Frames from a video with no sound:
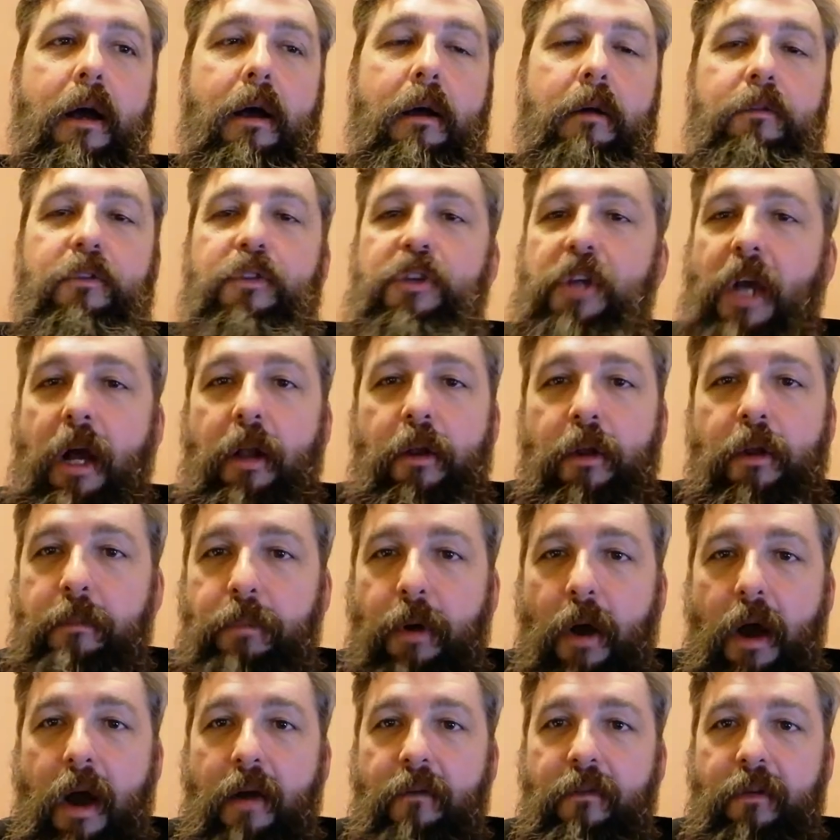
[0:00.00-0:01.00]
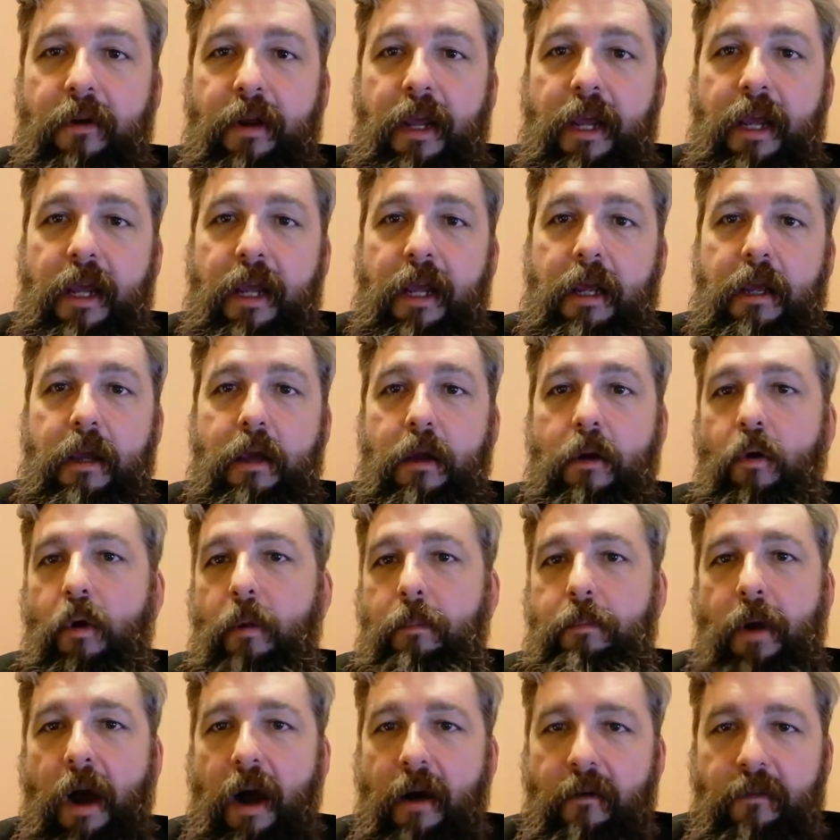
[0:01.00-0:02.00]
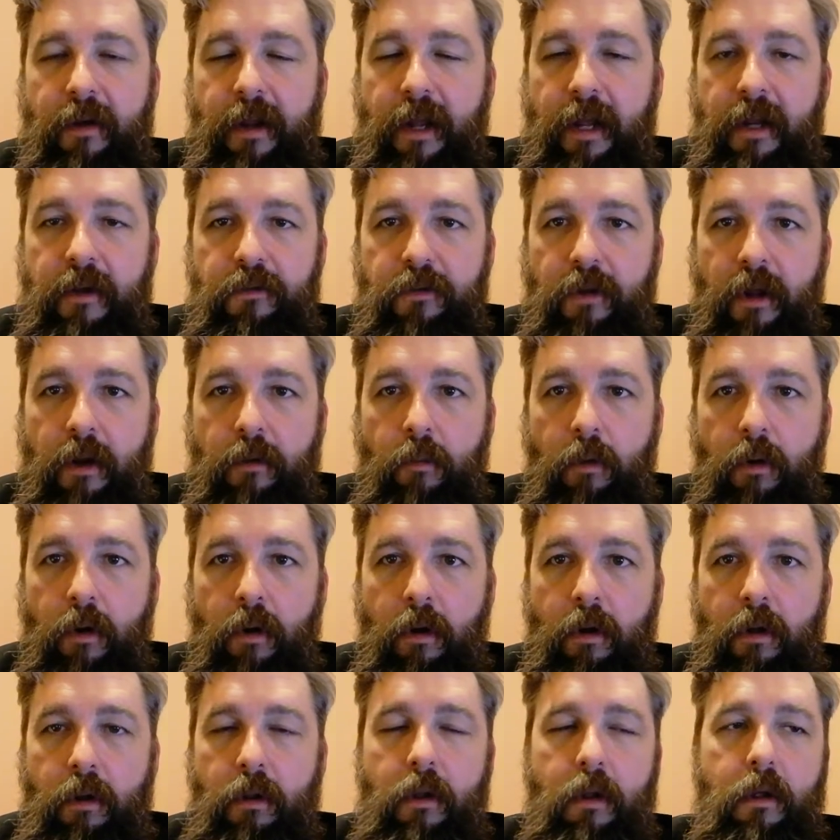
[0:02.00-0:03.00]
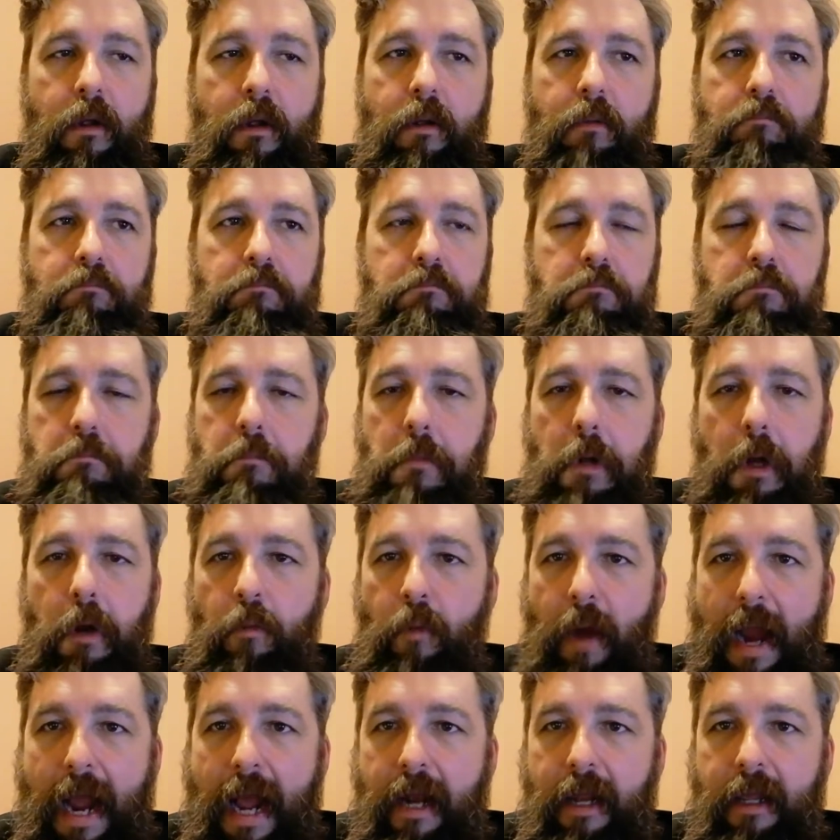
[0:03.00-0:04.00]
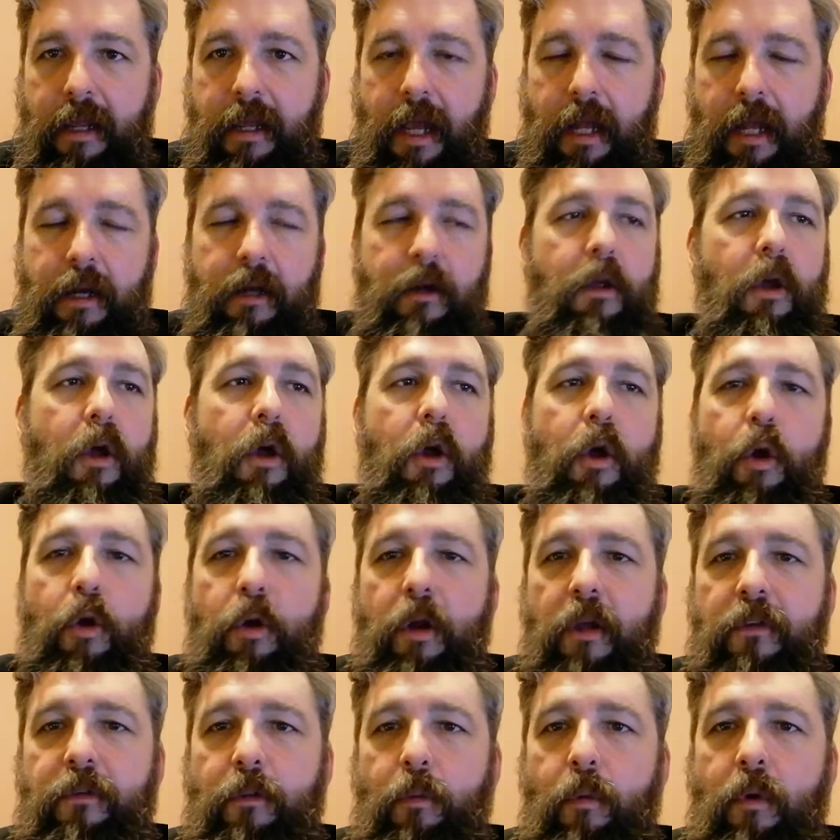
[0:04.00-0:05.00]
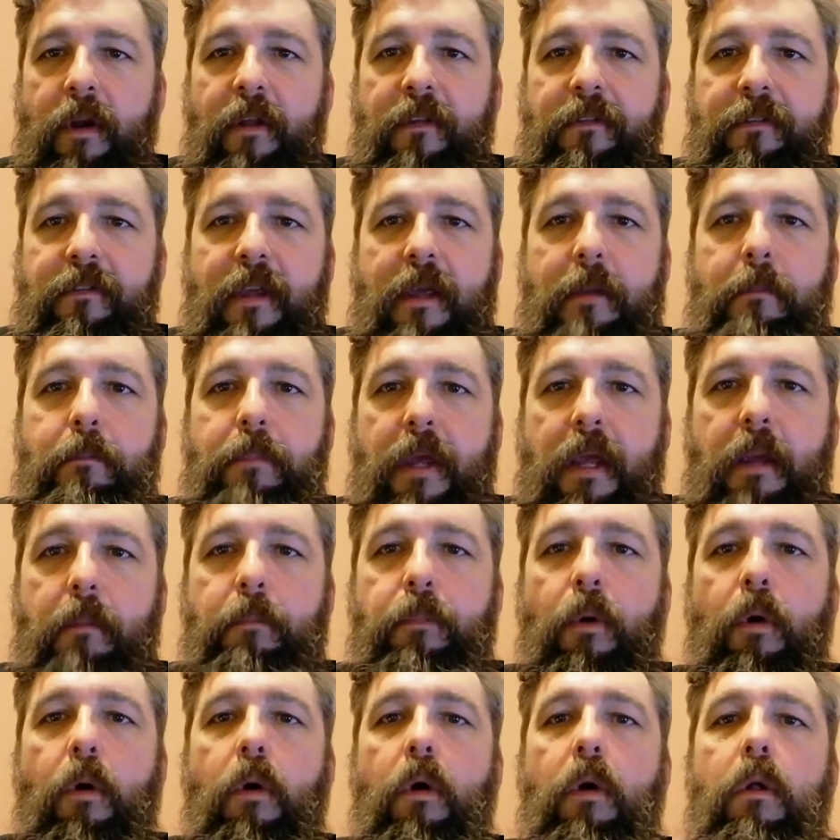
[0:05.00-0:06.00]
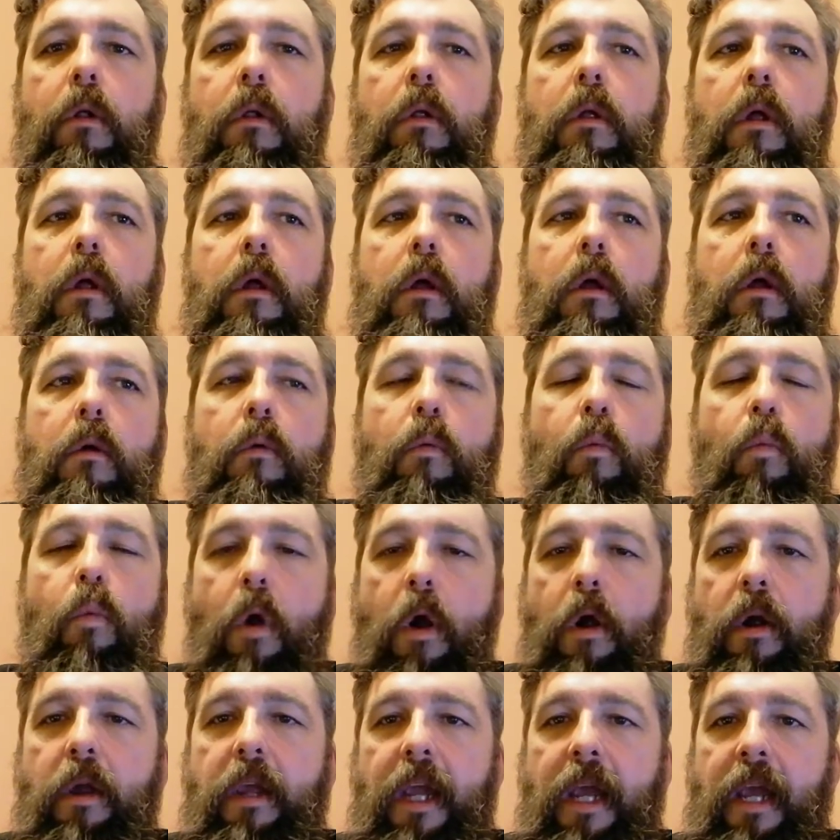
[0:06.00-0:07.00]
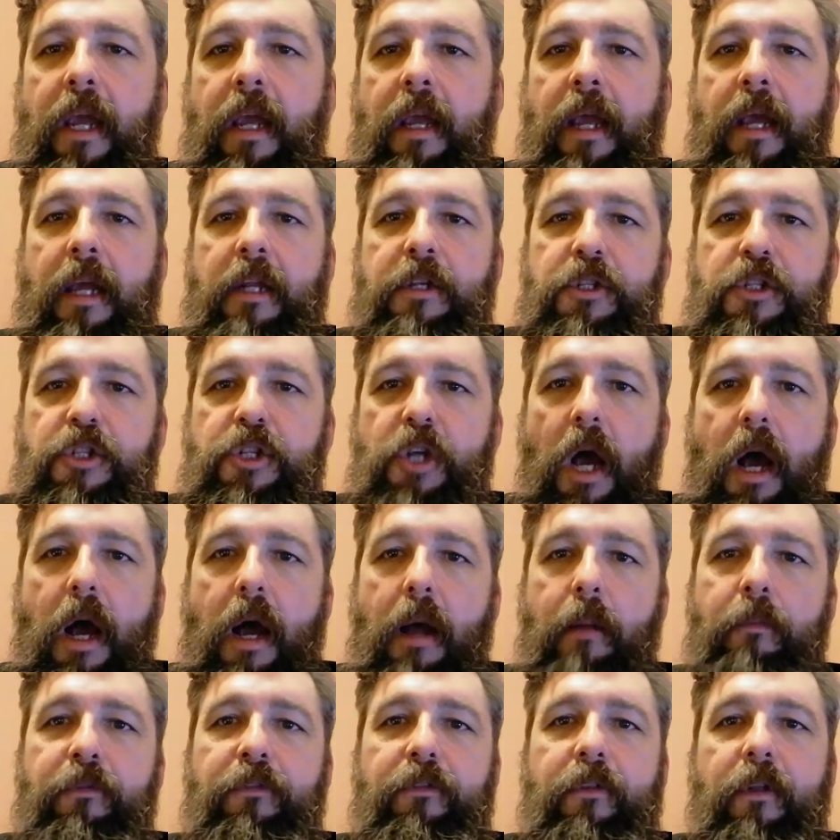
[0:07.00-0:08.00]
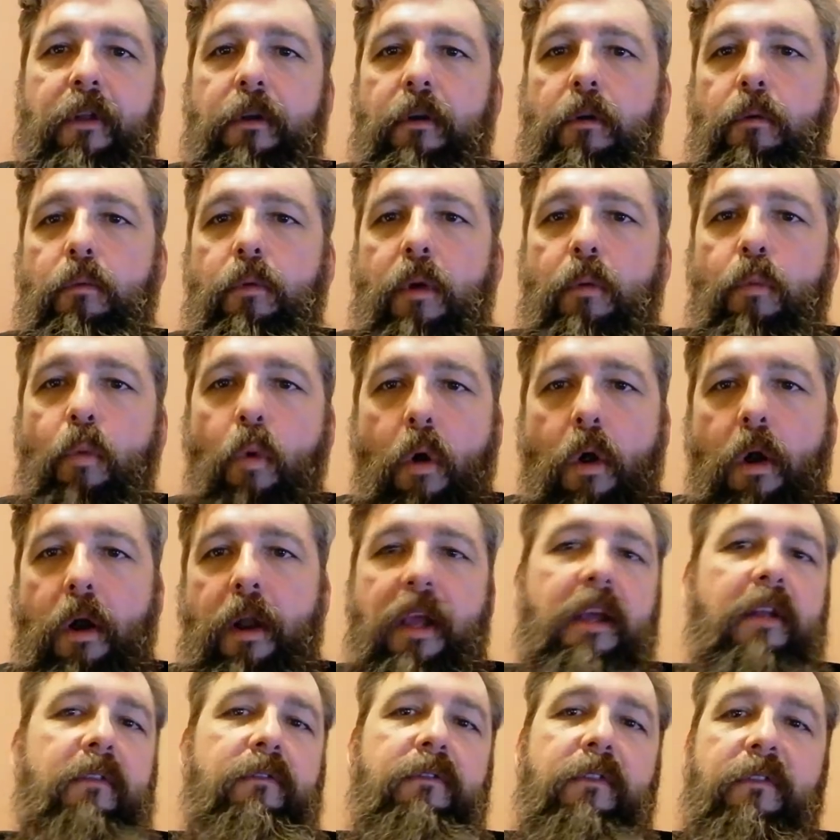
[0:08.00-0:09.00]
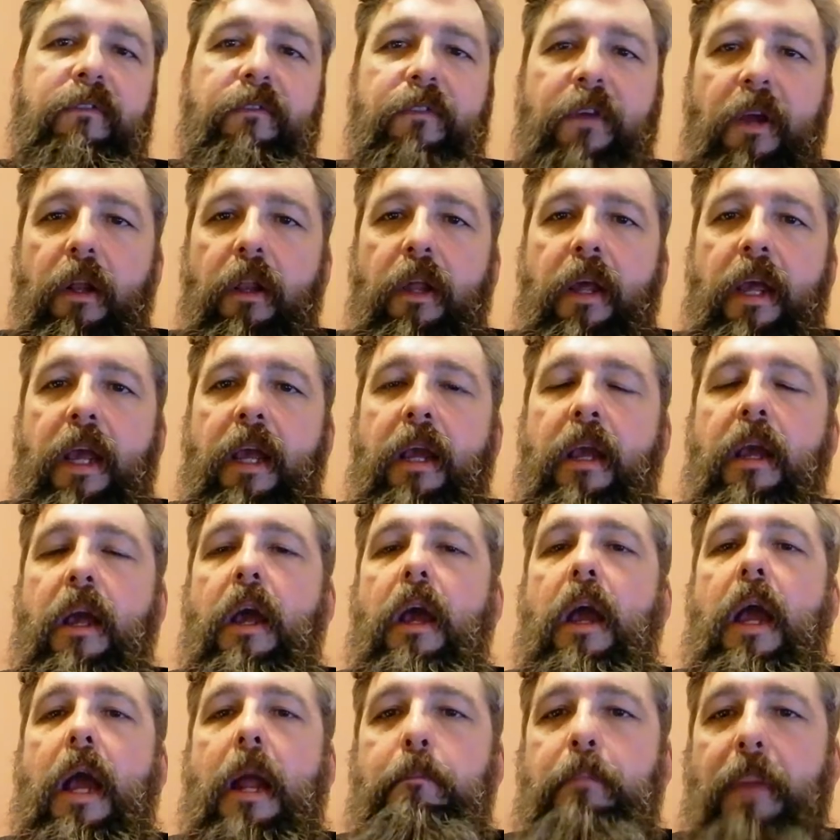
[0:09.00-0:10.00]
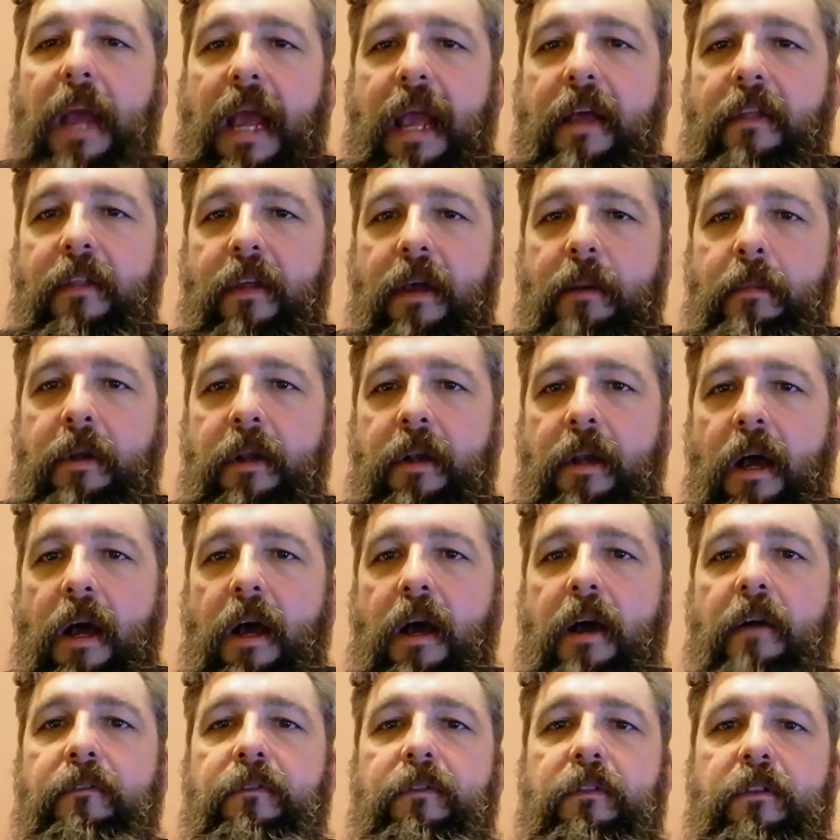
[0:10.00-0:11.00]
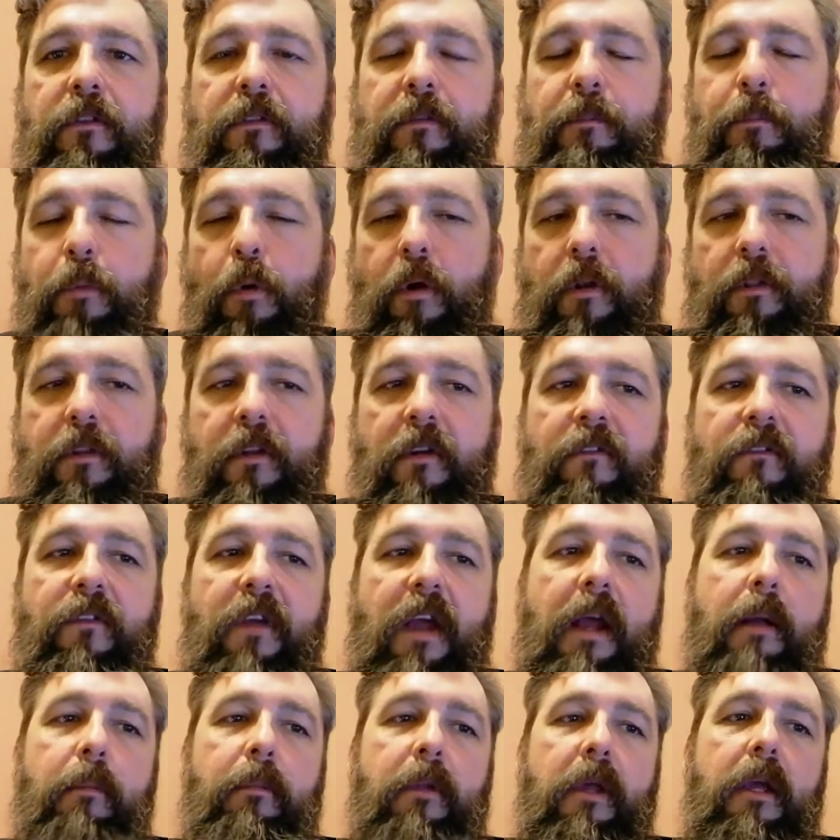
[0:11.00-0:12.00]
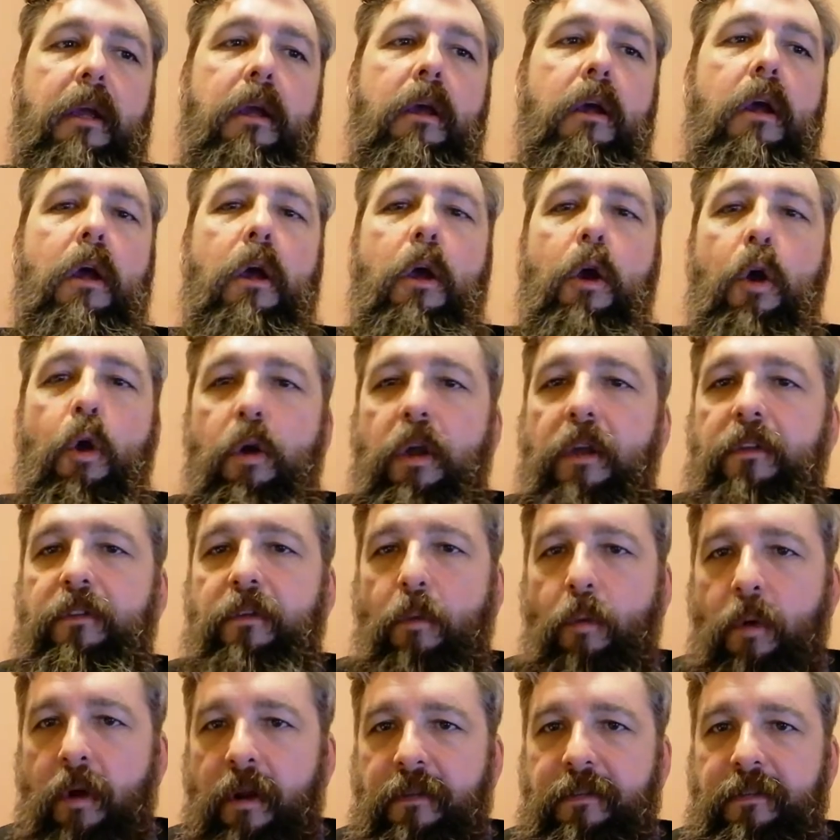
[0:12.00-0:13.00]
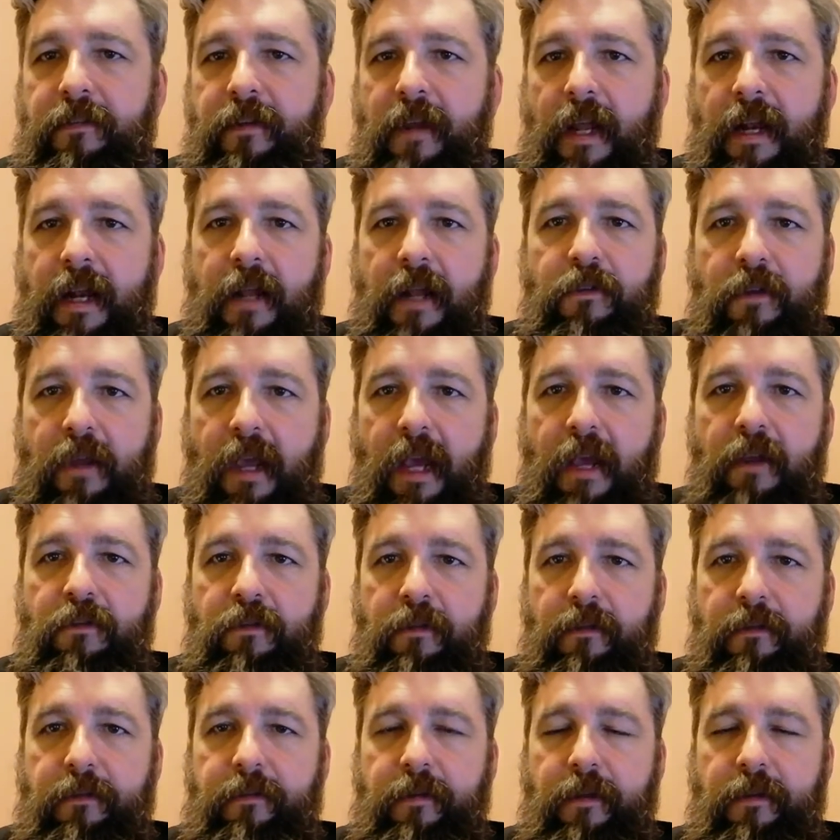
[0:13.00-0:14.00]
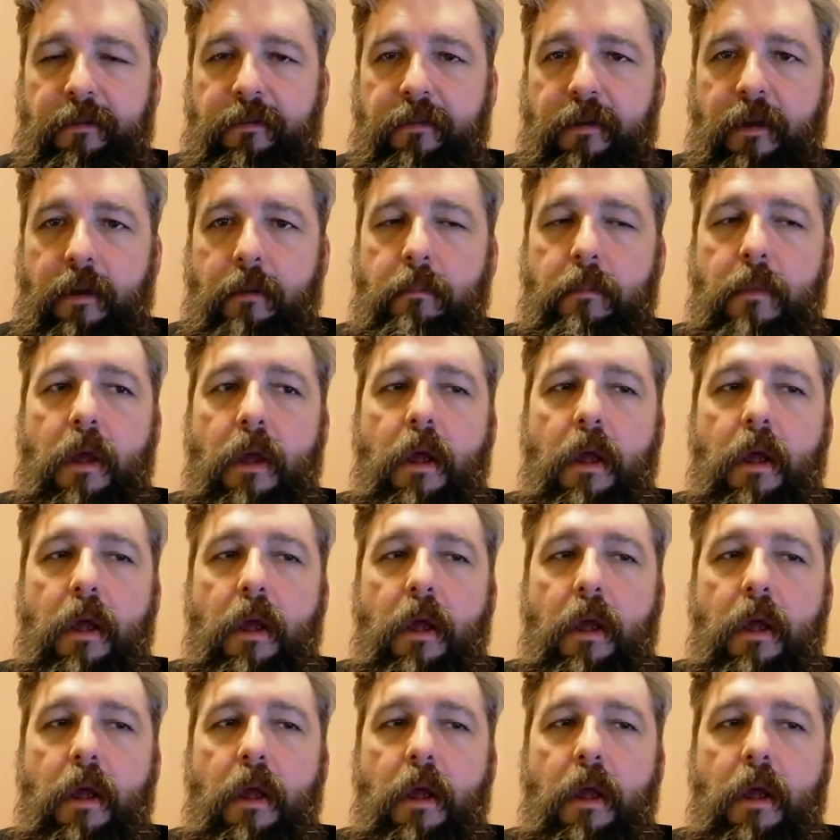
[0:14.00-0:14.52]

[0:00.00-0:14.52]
childhood poverty or poverty in general eradicated? Who doesn't want to see people working in jobs that are rewarding and fulfilling and pay them enough to support their family? Who doesn't want to see an education system